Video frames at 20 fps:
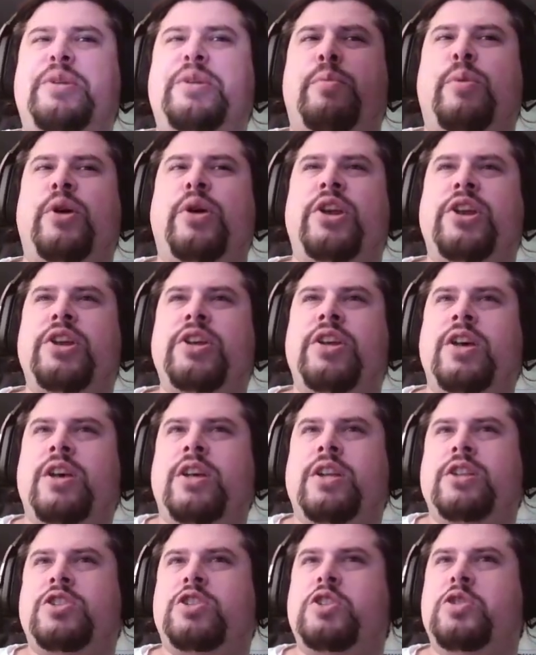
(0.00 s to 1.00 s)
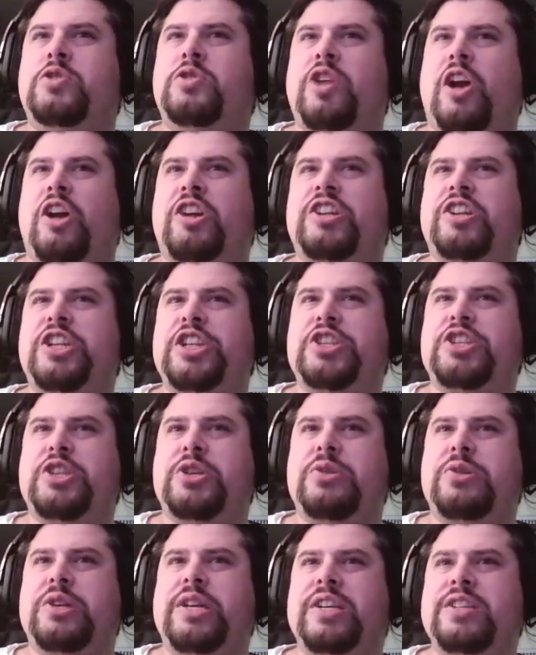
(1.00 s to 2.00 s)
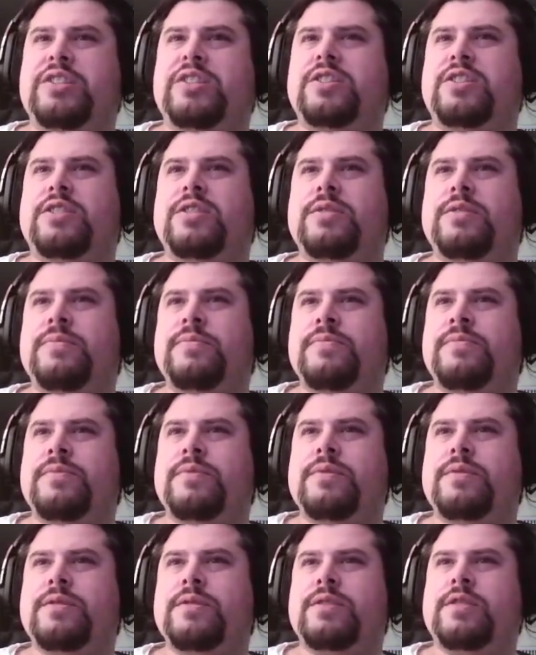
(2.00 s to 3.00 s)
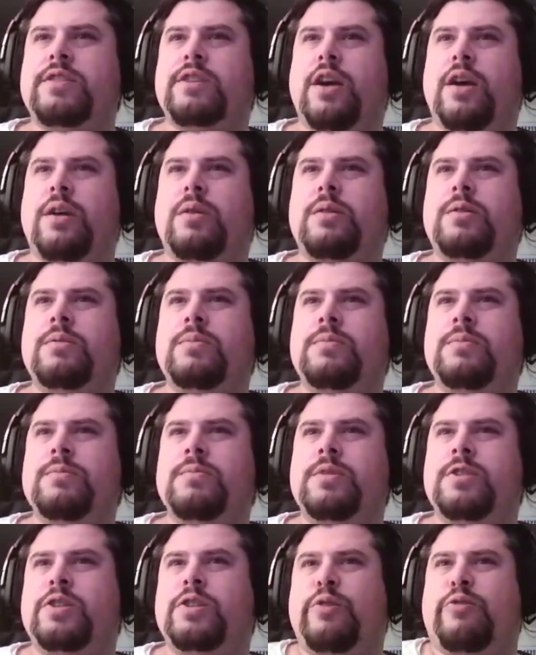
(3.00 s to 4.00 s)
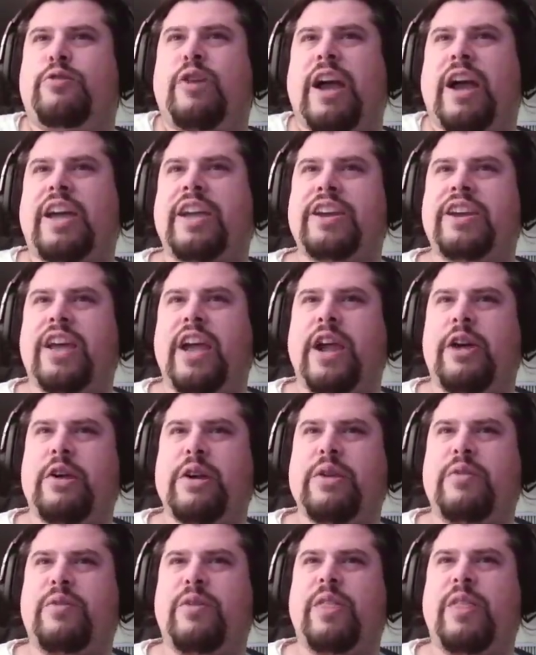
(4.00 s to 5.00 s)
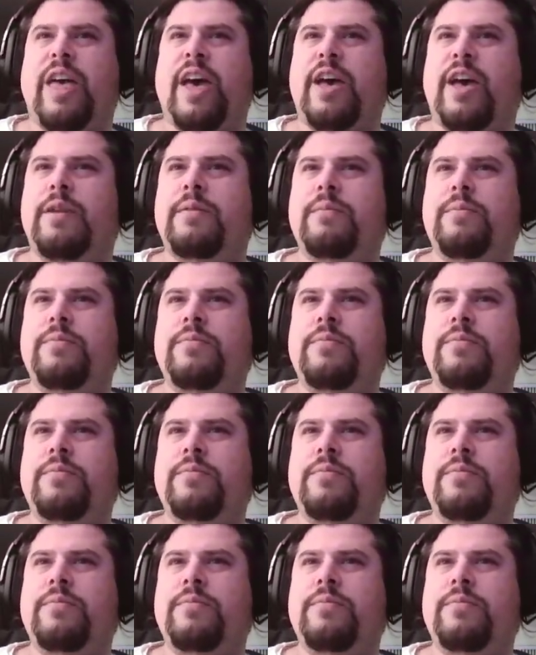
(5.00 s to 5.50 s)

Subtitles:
put 2 darkness units. So, Shufrak can carry for that.